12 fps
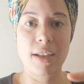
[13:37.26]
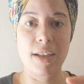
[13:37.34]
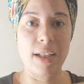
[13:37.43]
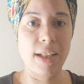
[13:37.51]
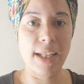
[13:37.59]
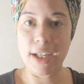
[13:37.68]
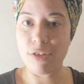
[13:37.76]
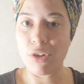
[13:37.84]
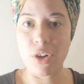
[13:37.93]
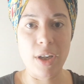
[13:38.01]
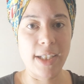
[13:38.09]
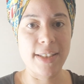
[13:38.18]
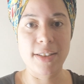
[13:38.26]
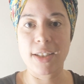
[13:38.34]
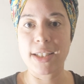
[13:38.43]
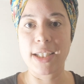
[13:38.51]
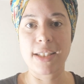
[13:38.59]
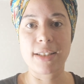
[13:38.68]
Later on I
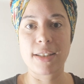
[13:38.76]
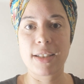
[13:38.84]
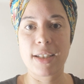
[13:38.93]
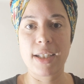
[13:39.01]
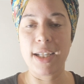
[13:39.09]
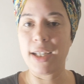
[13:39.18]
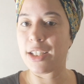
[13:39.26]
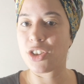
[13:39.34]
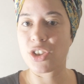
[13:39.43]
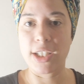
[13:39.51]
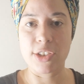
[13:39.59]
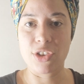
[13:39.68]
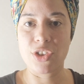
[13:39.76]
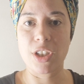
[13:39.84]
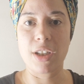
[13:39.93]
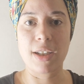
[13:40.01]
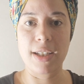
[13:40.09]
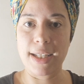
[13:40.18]
studied English
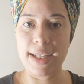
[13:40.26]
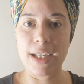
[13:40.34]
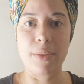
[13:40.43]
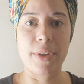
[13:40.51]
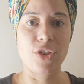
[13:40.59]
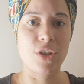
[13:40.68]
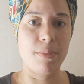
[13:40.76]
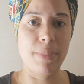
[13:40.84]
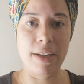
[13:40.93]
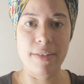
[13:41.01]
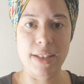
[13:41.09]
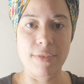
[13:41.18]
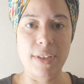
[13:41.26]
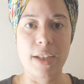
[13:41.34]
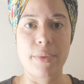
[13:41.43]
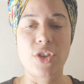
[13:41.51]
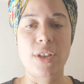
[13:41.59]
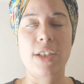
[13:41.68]
literature, a language, comparative
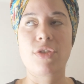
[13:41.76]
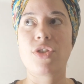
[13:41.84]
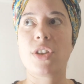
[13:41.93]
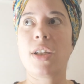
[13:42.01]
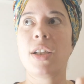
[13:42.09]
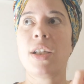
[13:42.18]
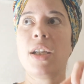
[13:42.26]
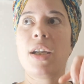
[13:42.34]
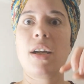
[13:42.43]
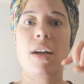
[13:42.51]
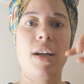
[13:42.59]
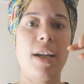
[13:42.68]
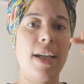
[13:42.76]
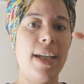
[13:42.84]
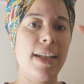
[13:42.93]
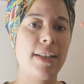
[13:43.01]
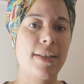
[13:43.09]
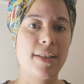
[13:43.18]
language and literature.
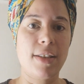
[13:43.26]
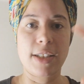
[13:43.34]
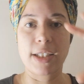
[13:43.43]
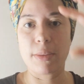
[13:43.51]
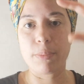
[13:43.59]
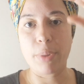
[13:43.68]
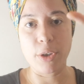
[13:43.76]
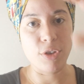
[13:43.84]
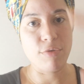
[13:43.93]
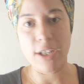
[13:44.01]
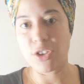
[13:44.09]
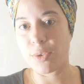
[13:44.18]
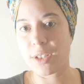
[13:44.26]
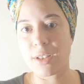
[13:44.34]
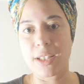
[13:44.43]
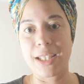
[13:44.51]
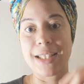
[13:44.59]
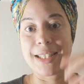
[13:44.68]
I studied postgraduate
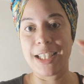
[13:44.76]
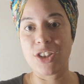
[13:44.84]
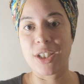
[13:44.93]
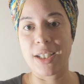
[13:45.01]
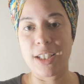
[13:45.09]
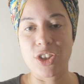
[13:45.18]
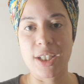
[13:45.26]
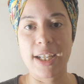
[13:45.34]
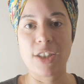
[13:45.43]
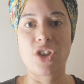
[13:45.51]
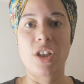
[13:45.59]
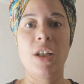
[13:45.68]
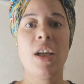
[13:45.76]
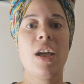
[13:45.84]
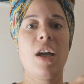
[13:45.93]
study in teaching and education.